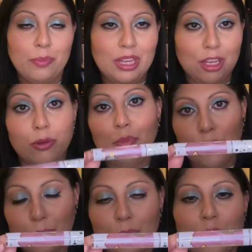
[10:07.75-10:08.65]
pink
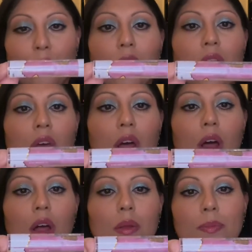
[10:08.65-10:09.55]
purple
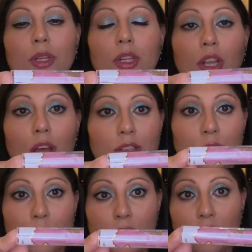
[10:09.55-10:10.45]
gloss
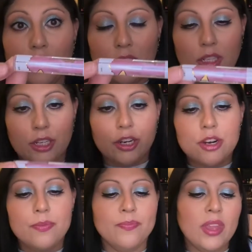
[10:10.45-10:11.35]
with glitter.